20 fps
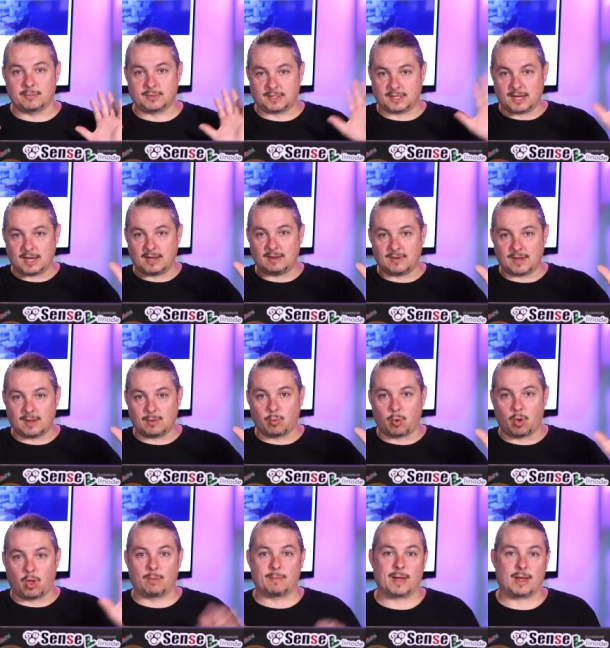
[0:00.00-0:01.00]
TV
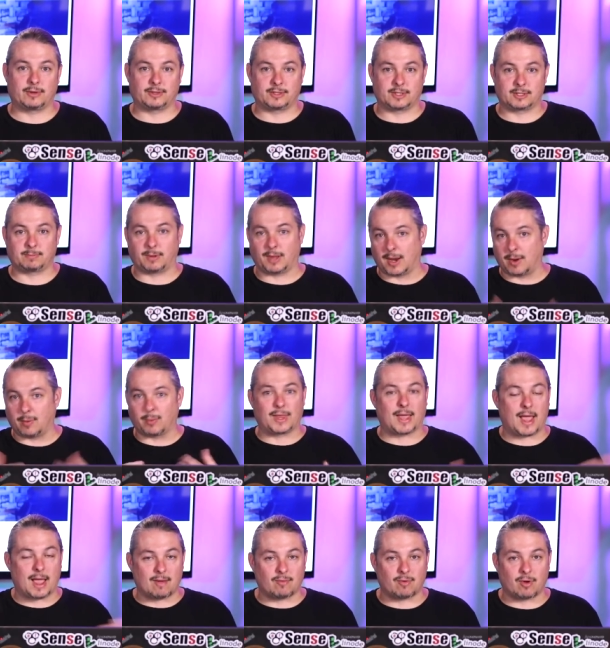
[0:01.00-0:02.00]
wall mount display where
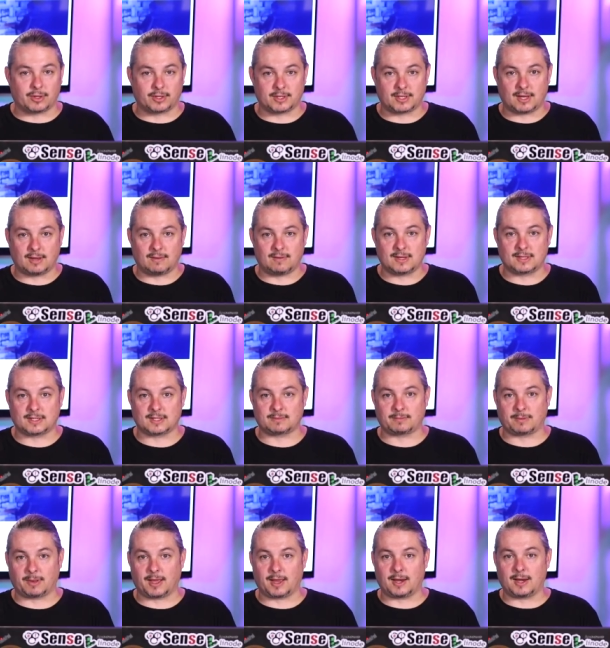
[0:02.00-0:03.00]
they have all the TVs
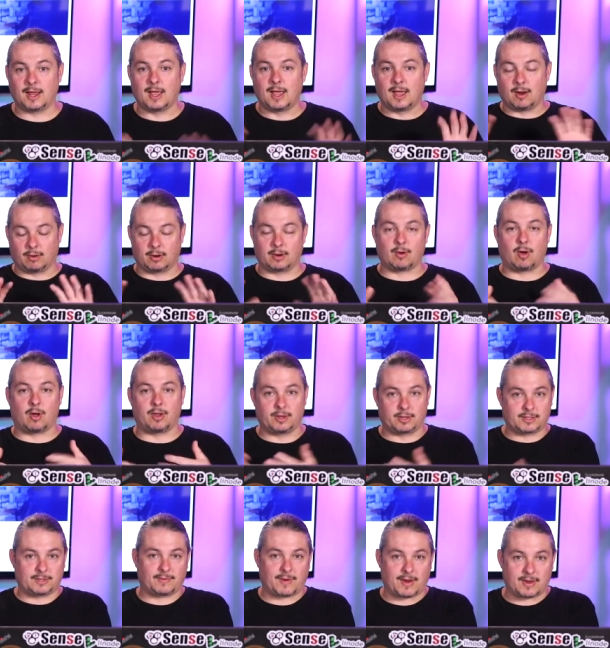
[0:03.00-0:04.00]
displayed or all the
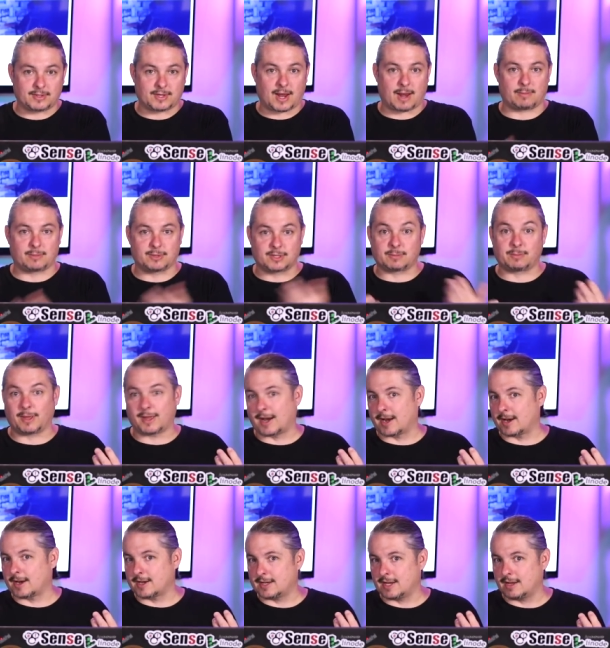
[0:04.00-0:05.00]
surveillance cameras displayed
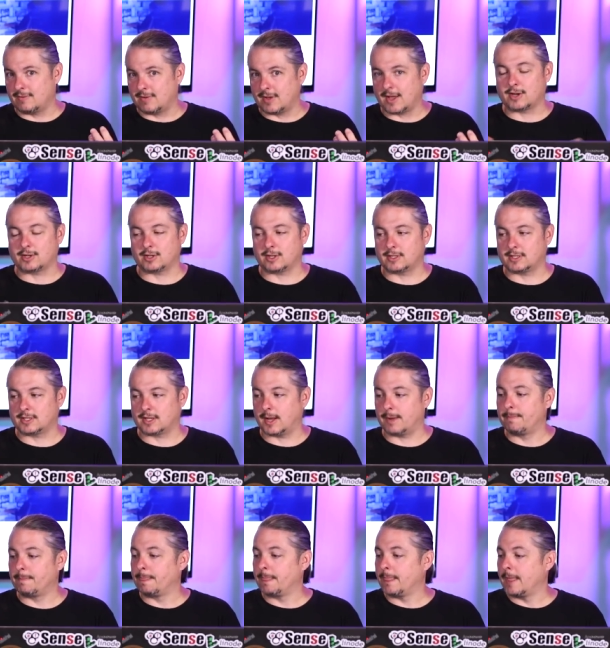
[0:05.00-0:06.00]
on the TV, I should say.